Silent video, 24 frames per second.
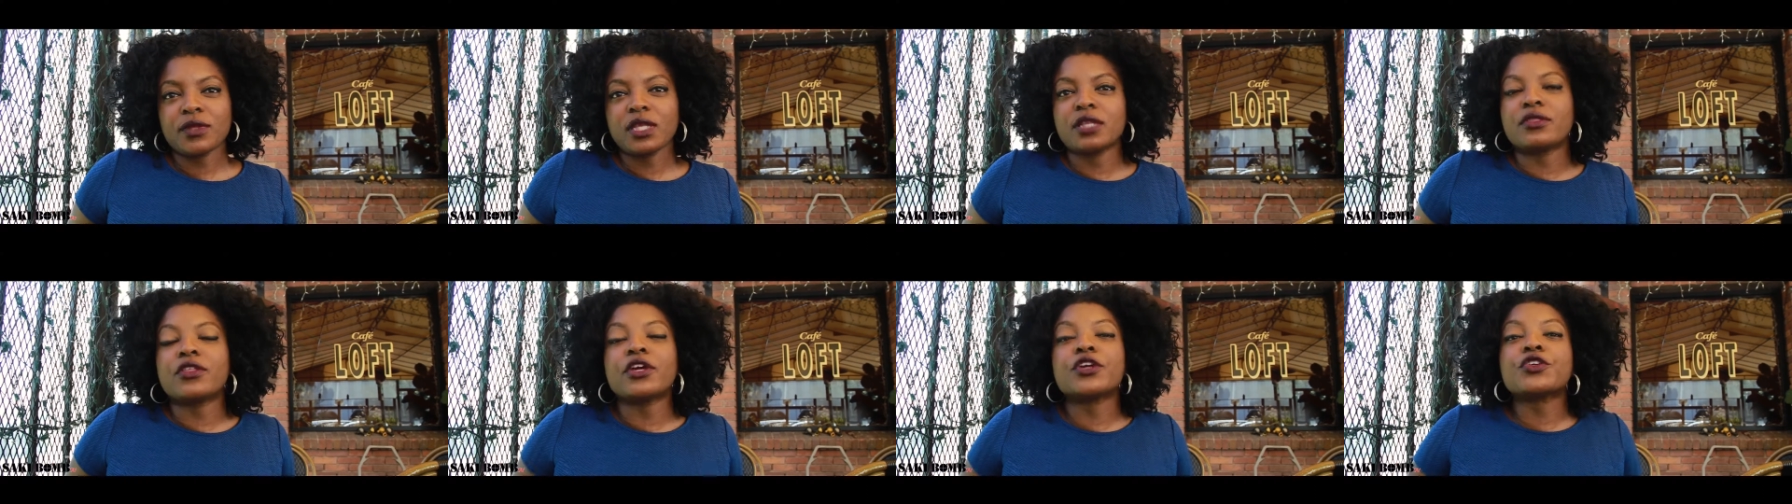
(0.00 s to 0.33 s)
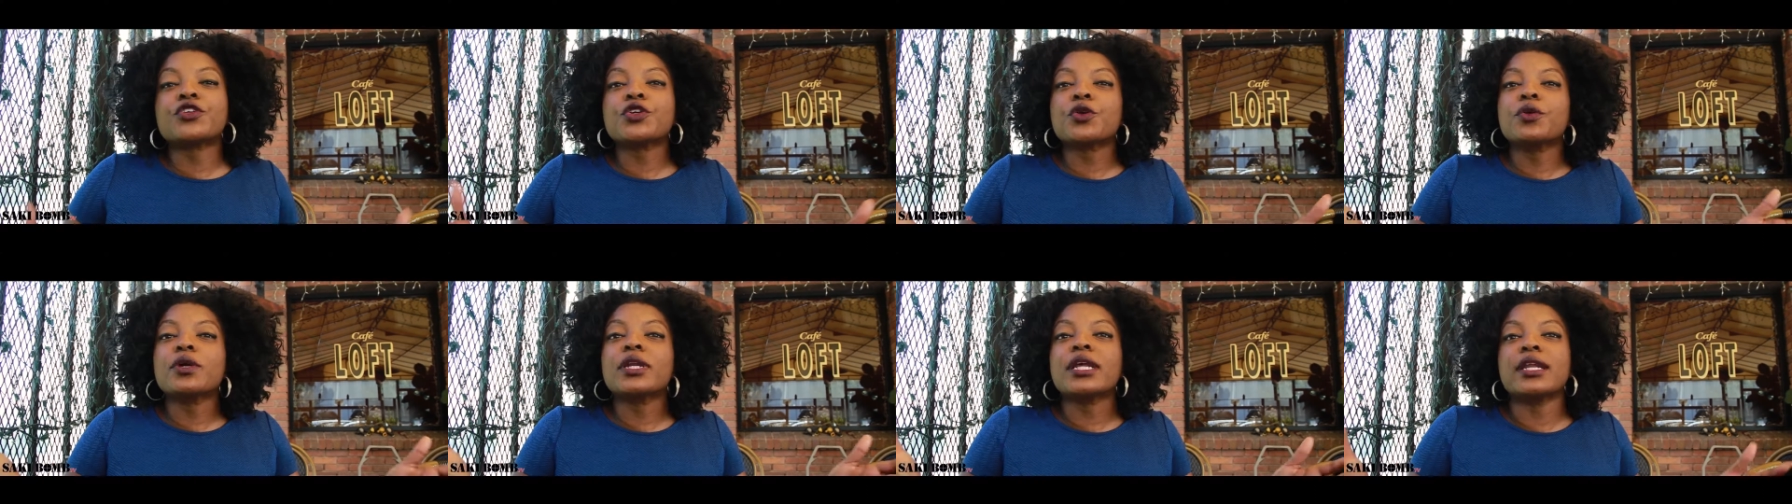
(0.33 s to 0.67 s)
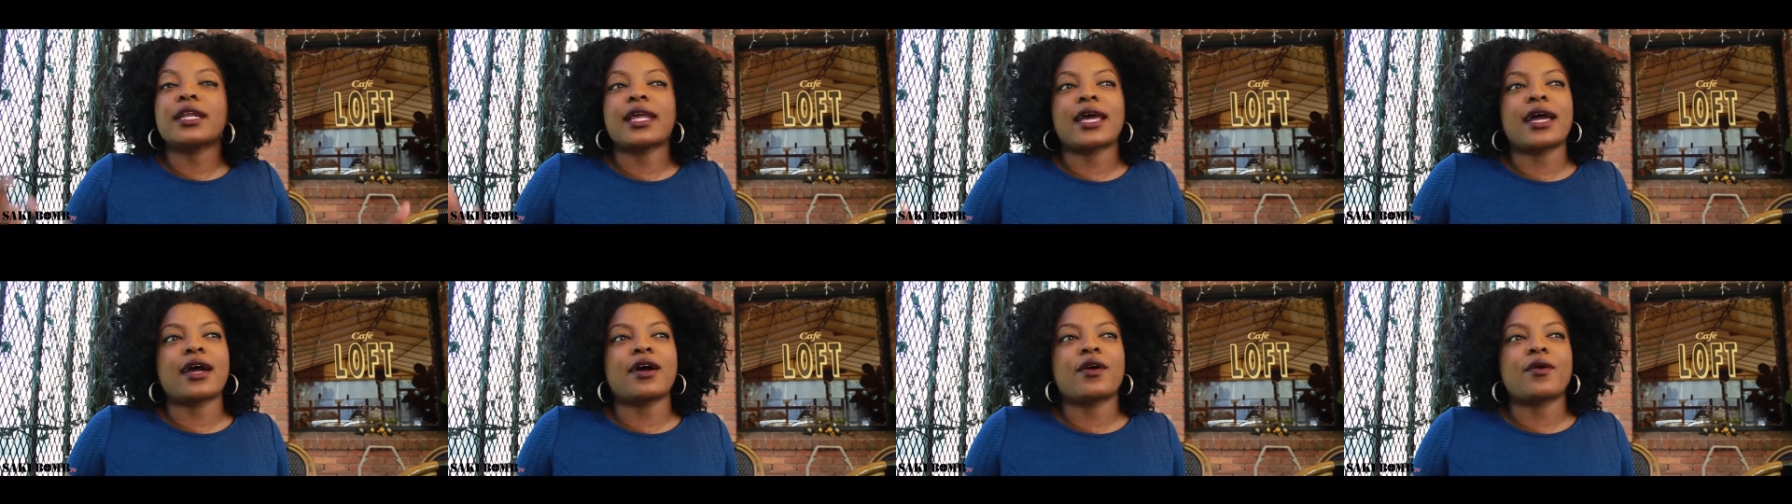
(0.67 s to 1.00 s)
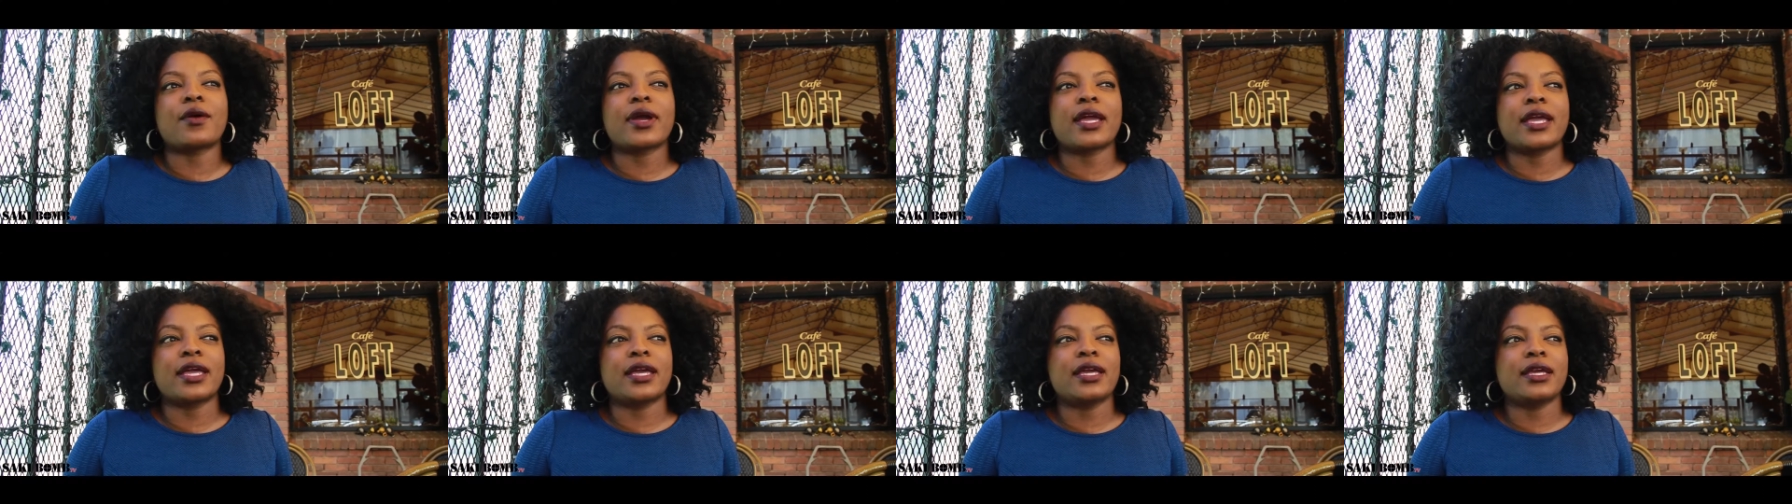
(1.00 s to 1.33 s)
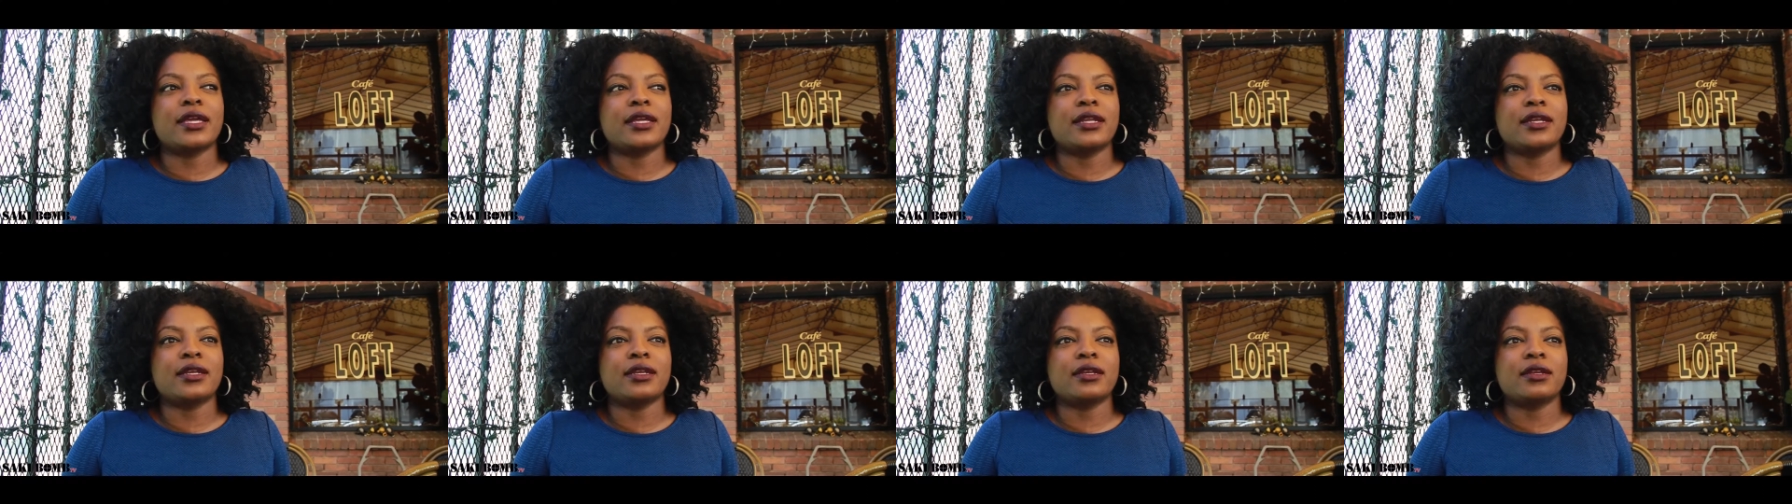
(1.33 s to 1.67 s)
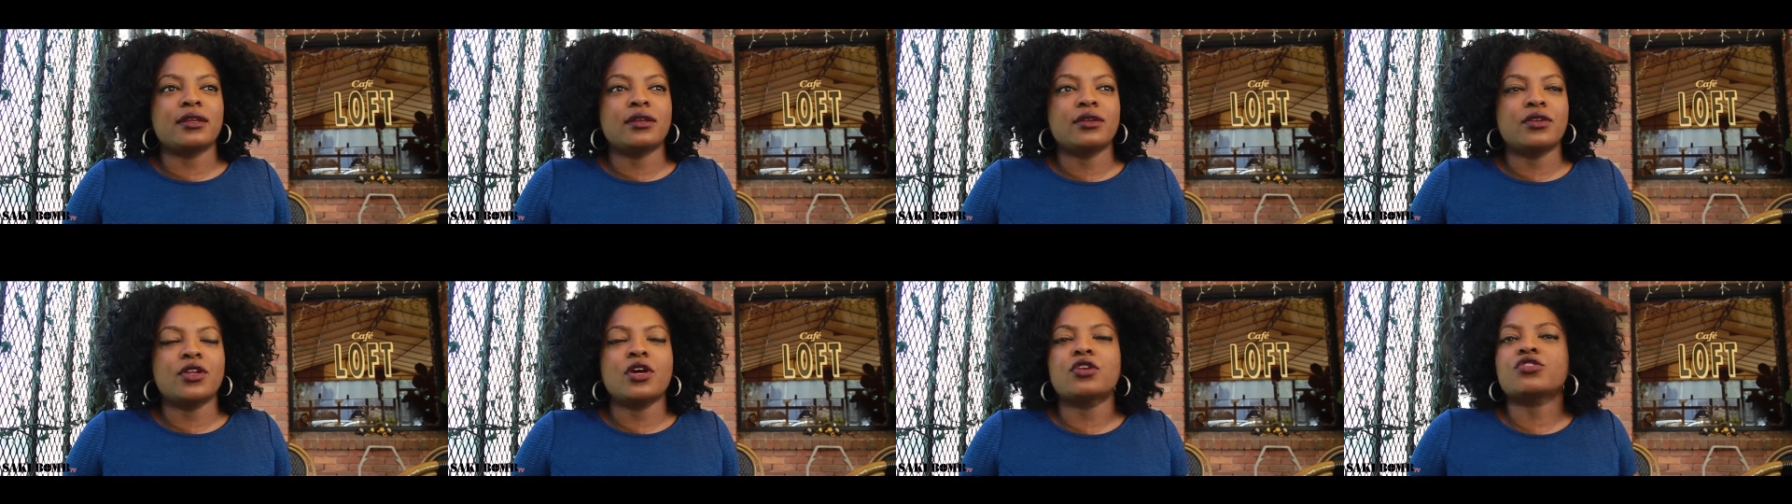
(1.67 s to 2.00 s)
They're doing it now,
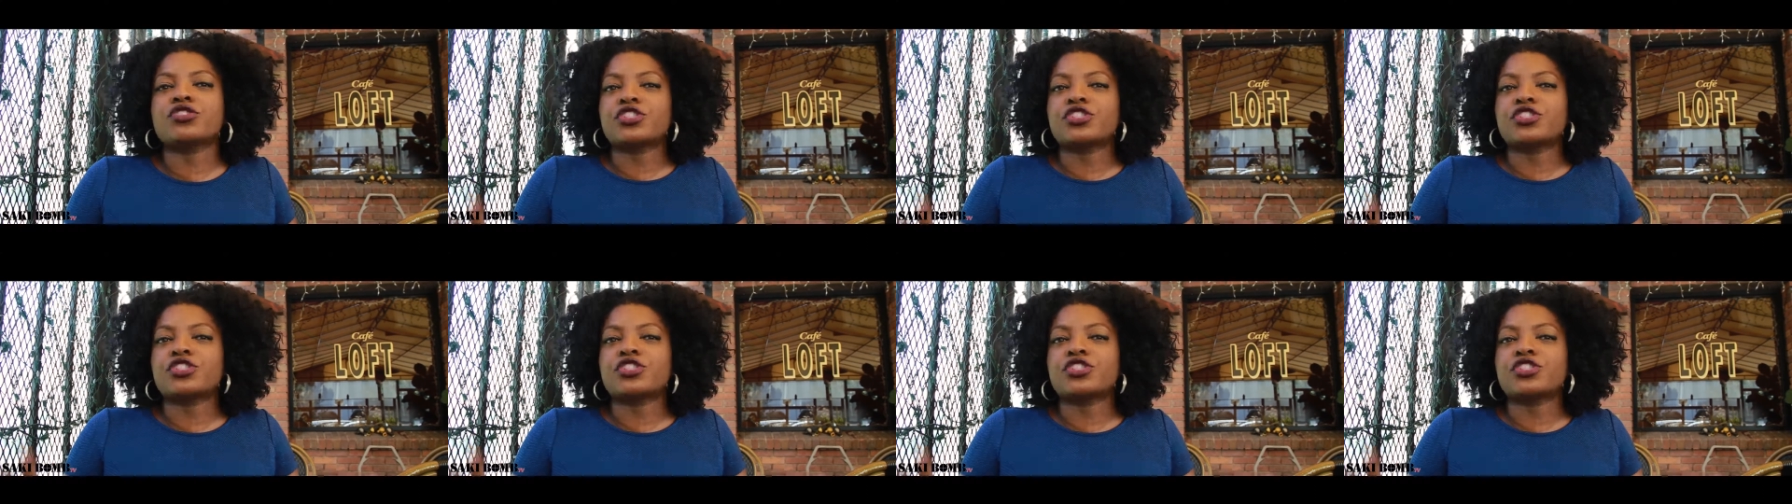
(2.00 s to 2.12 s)
and no